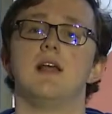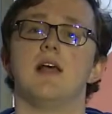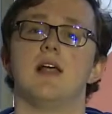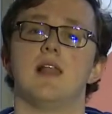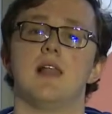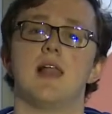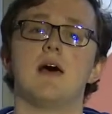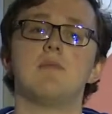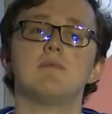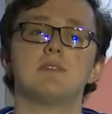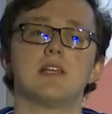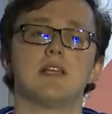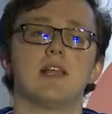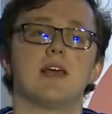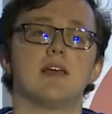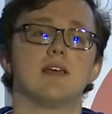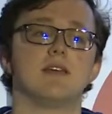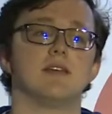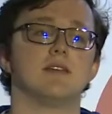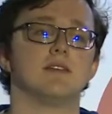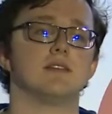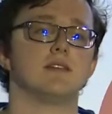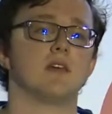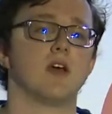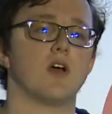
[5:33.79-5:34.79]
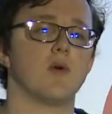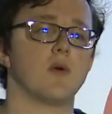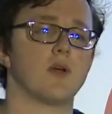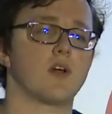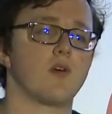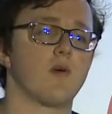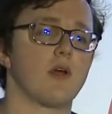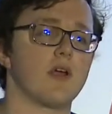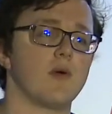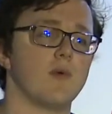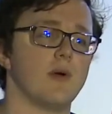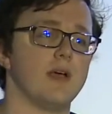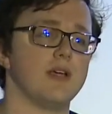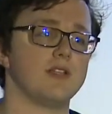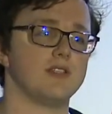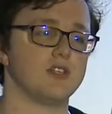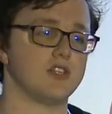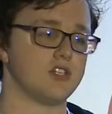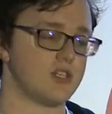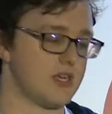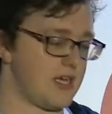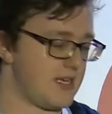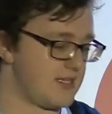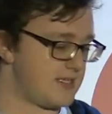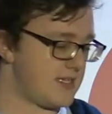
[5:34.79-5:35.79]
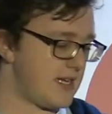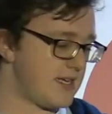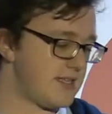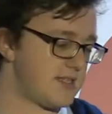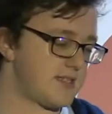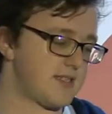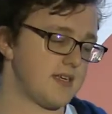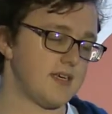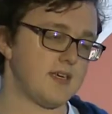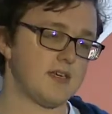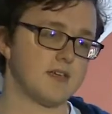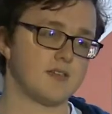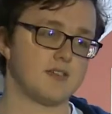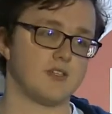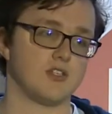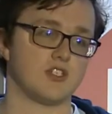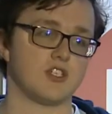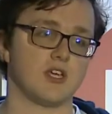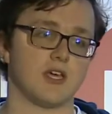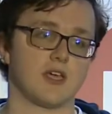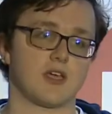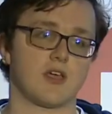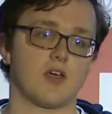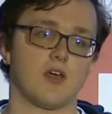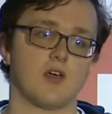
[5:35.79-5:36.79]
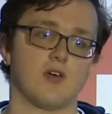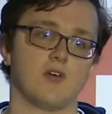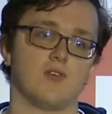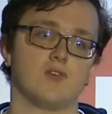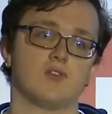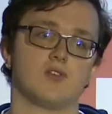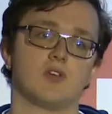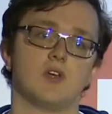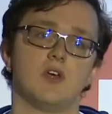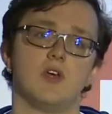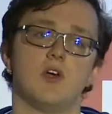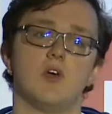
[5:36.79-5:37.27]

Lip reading: Lambda layers are a great way to share data, to share code,